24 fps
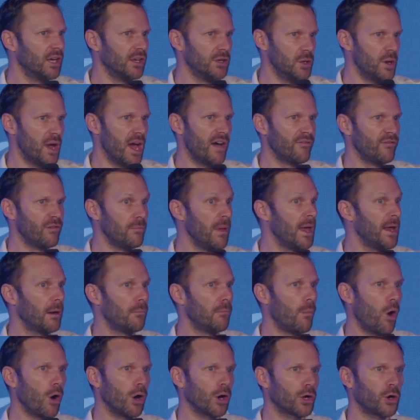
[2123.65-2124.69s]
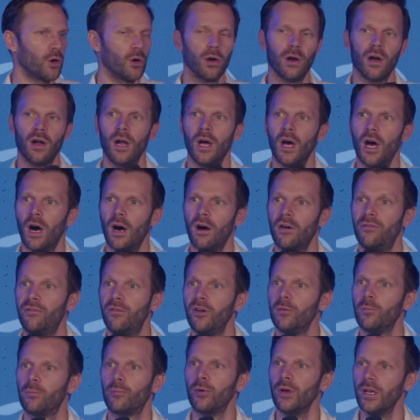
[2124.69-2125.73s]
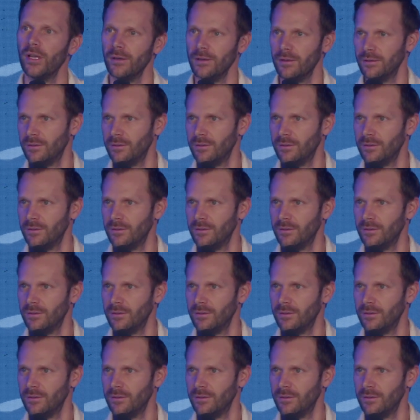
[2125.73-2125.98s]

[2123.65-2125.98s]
You haven't made a mark or a footprint.